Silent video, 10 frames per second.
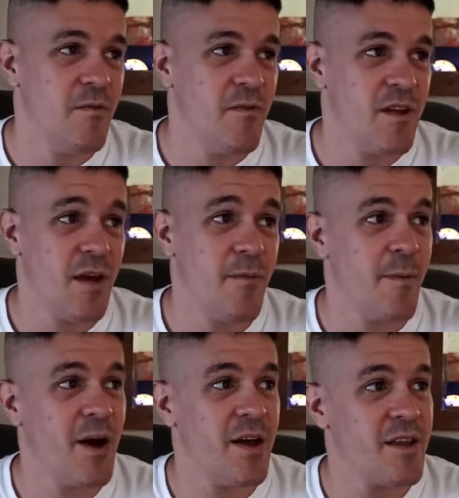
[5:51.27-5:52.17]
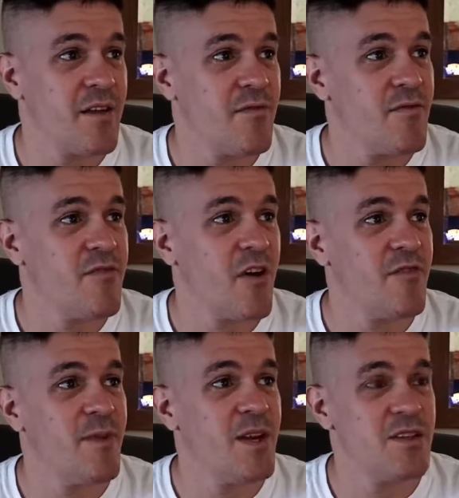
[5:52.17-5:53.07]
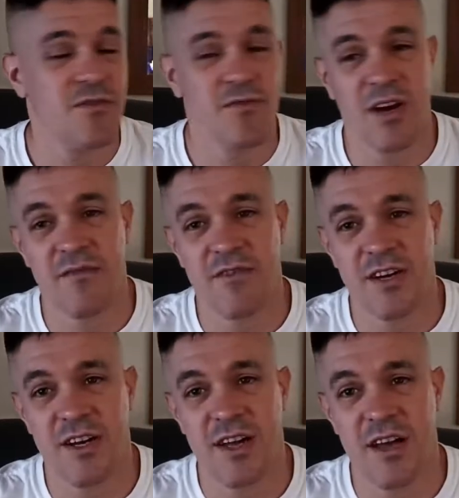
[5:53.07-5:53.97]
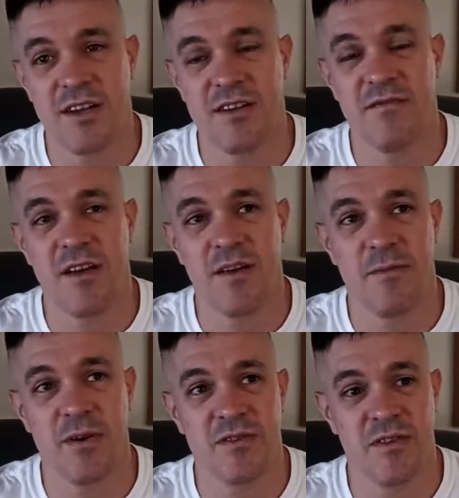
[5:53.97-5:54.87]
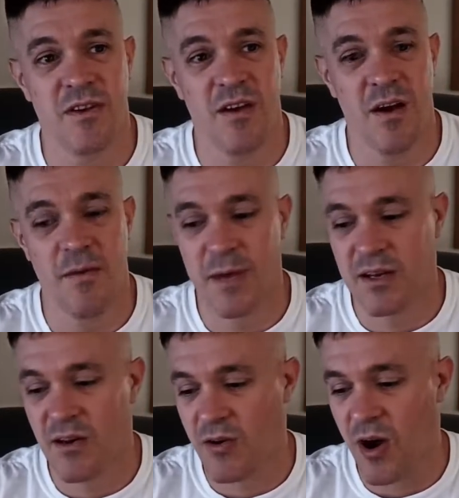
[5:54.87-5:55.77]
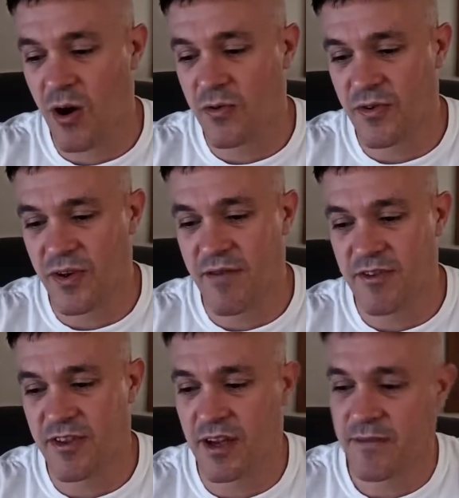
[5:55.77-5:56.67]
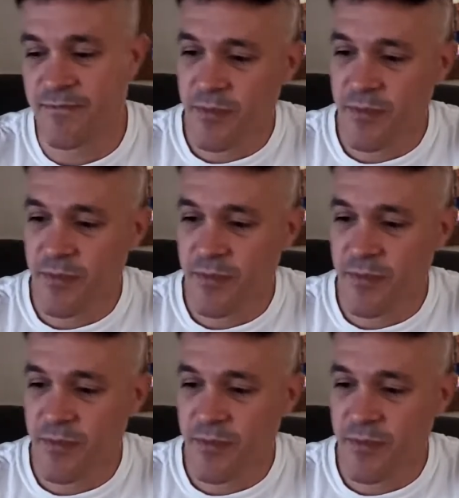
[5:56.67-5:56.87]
In MMA, they give them 5 minutes to recover, and it puts a big long hold on everything.